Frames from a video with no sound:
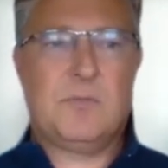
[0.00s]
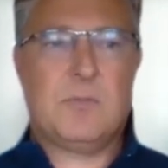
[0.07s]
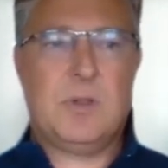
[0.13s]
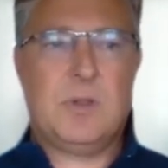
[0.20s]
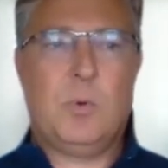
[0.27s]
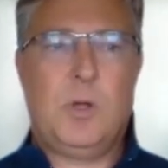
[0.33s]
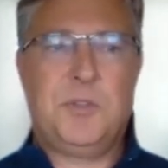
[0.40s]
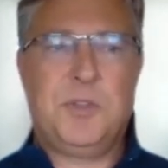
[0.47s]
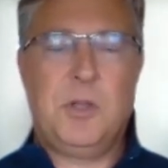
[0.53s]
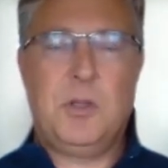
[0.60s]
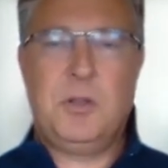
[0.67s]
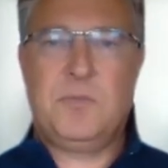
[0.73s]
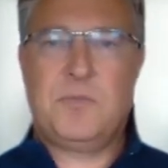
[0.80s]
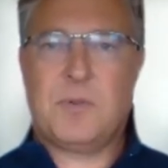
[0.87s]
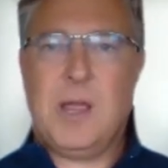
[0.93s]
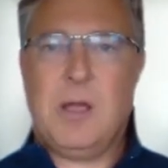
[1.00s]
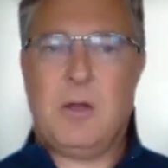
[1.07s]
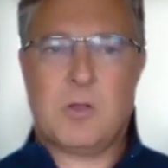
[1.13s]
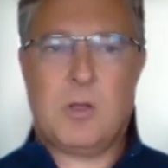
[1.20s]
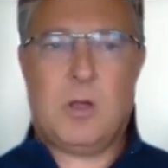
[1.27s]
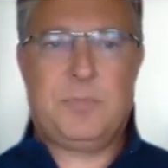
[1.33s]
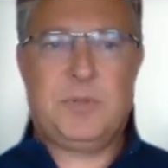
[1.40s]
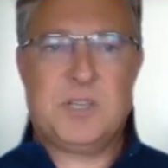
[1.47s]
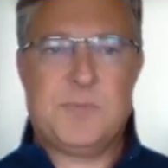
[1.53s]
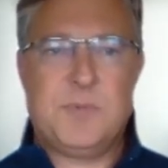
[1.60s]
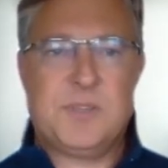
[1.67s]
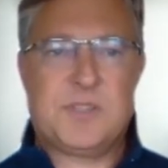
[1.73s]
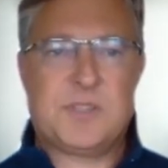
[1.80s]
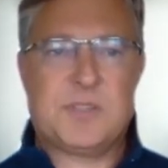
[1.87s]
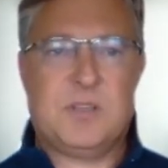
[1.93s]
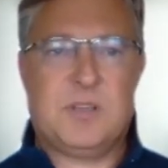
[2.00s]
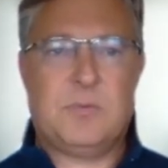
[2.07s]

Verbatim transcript: very well known for our accomplishments.